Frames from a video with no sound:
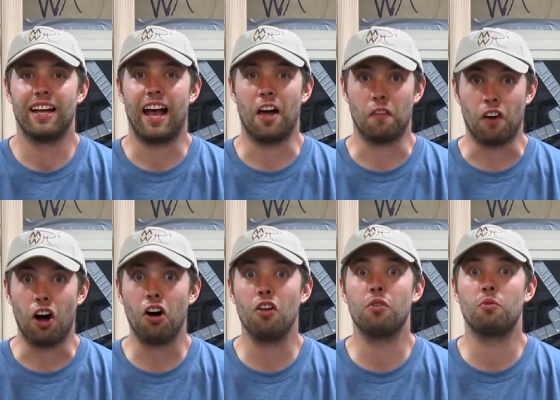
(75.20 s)
Out of
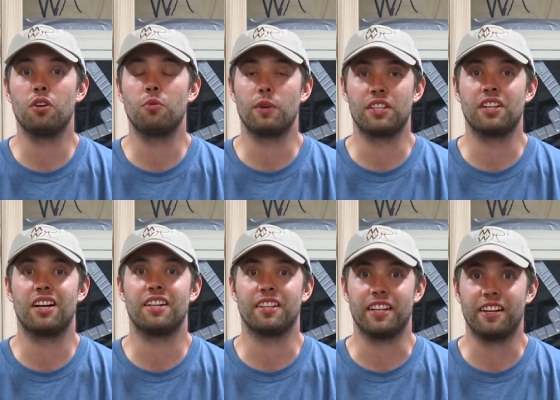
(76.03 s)
all the wood we saw
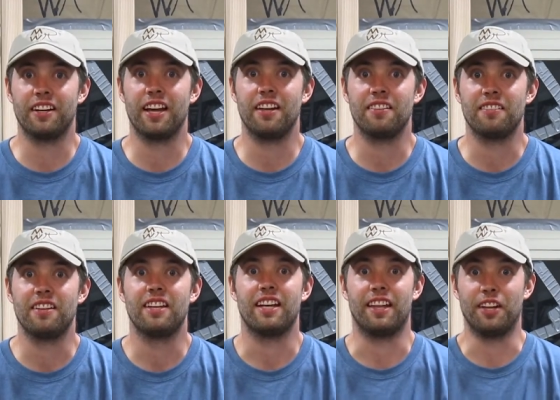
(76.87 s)
on the internet,
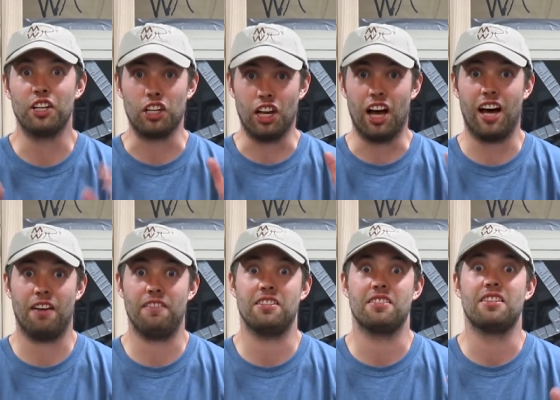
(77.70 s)
and there's a lot of
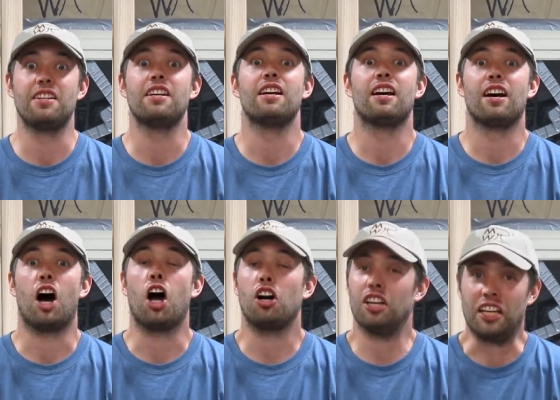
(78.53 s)
it,
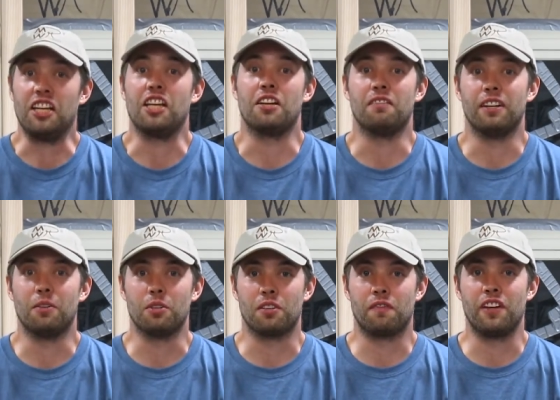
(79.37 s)
hardly any of it
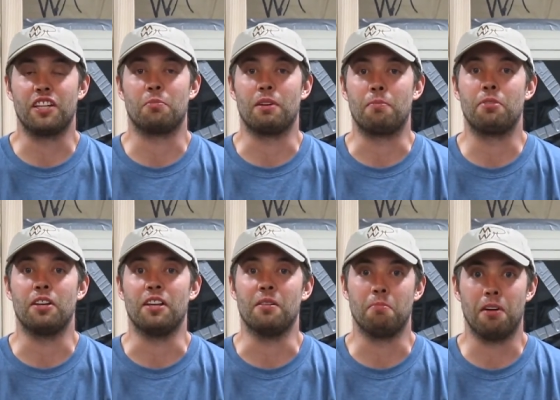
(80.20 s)
was fit to be put
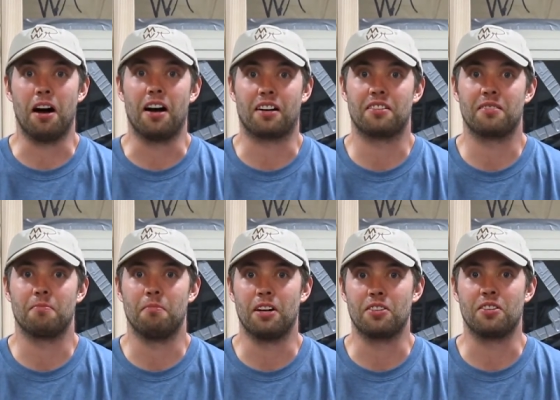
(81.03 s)
in a box,
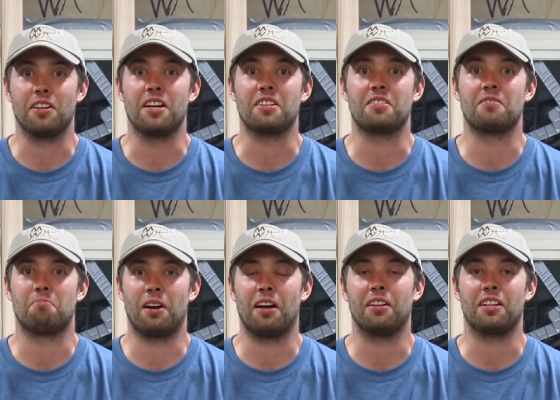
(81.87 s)
much less
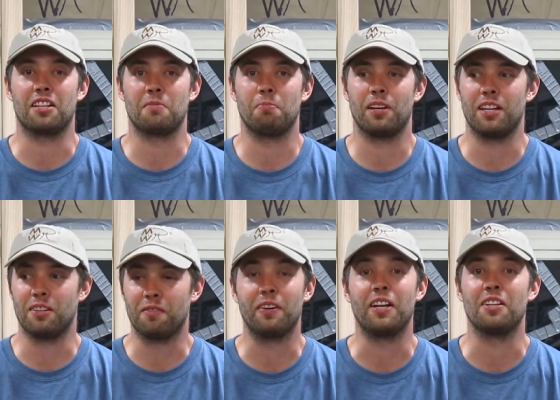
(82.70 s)
proudly displayed to
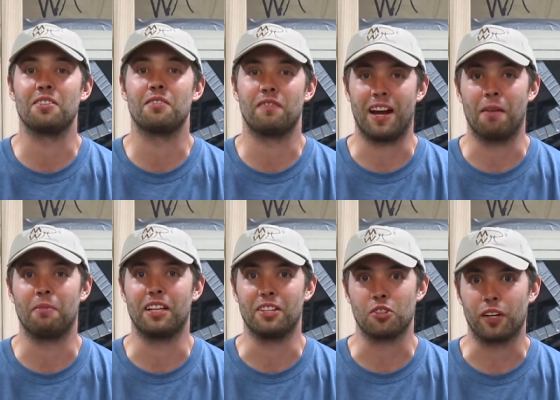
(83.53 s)
friends,
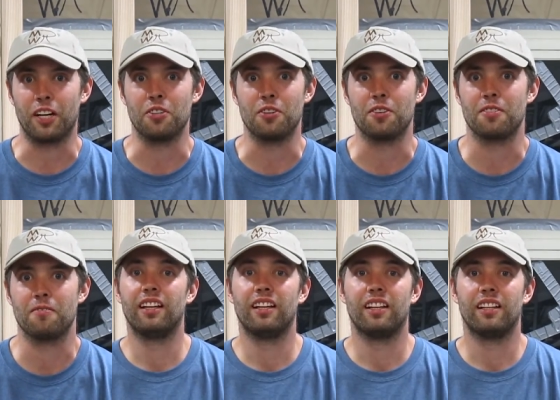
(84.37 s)
family, and strangers.
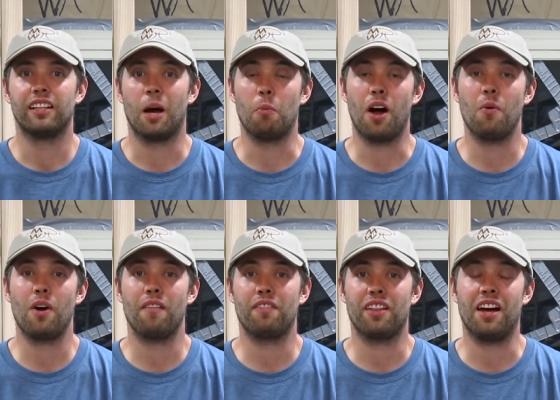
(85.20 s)
Now my
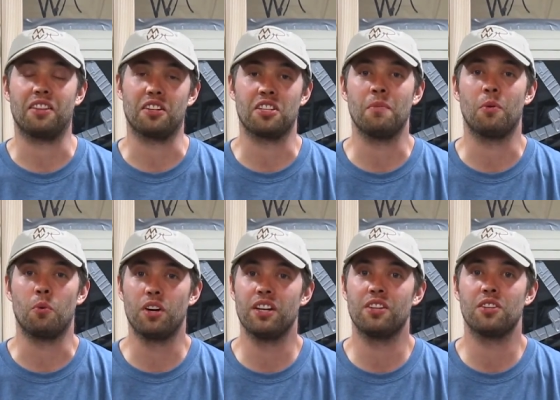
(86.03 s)
wife thought that some of the
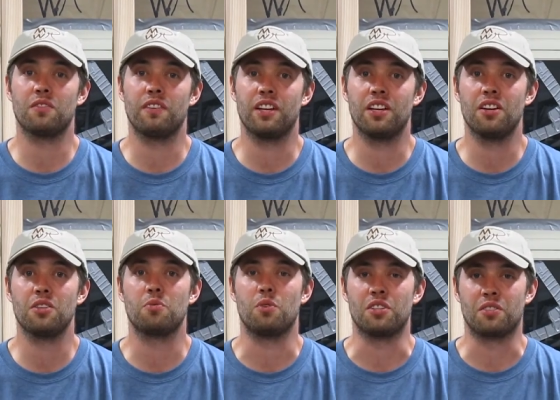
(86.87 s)
wood in those
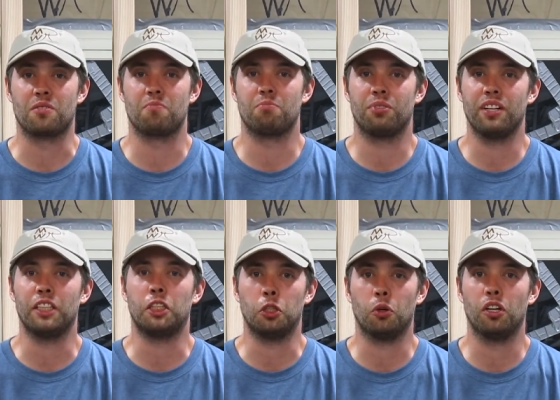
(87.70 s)
videos was pretty
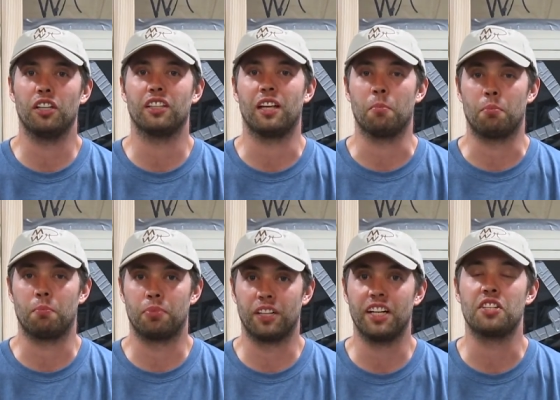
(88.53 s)
short and
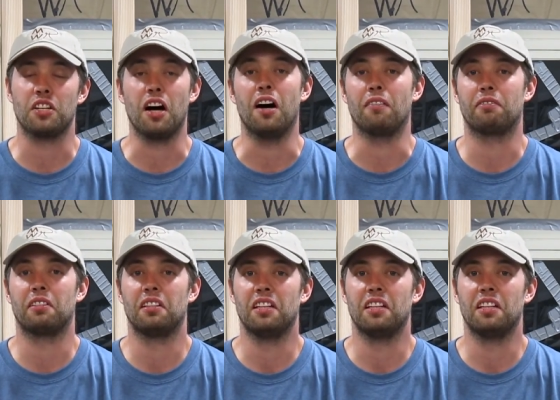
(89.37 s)
pretty soft.